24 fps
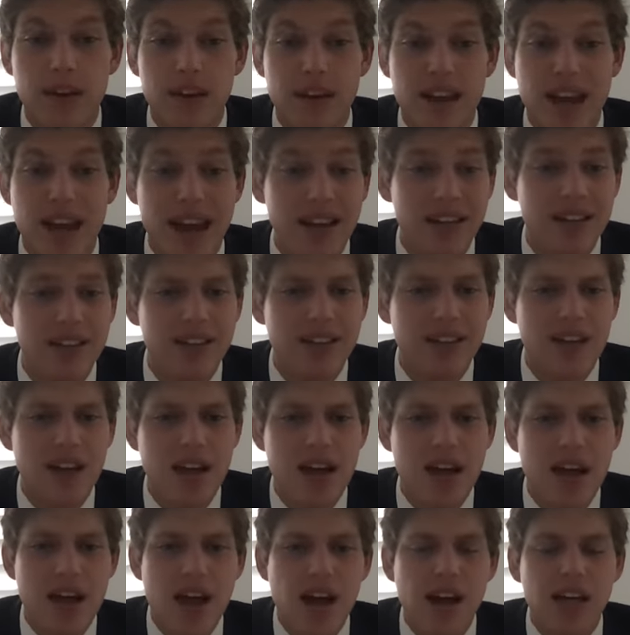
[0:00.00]
Next,
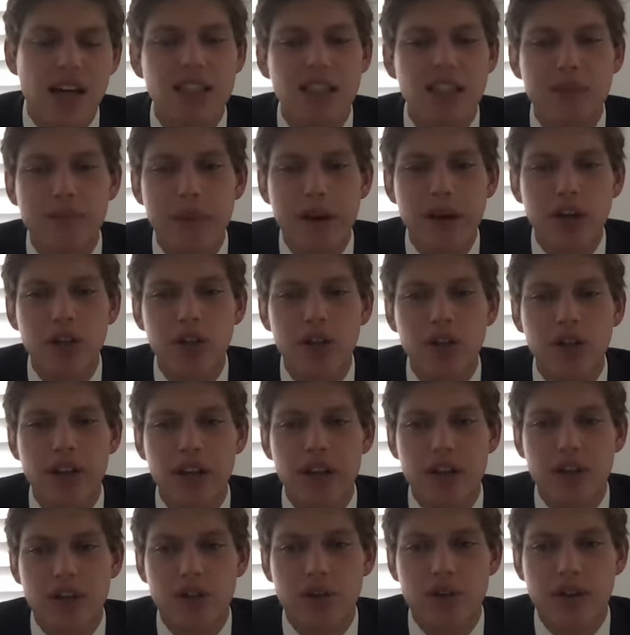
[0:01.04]

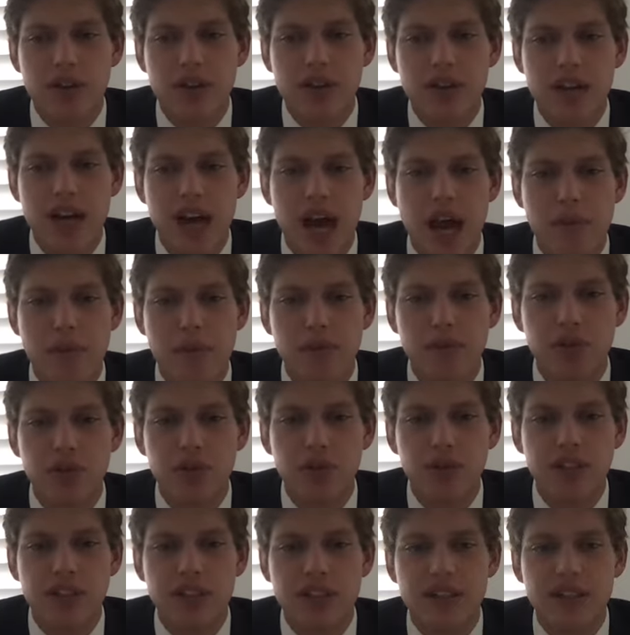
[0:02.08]
especially during the time of
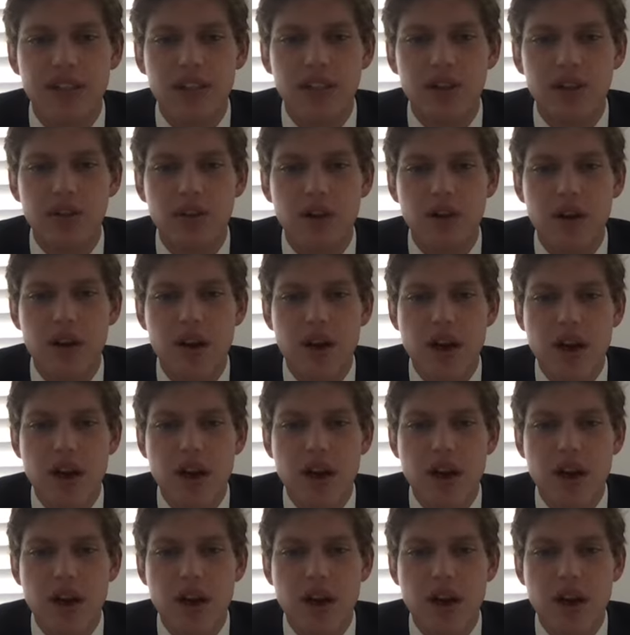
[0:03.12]
Julius Caesar,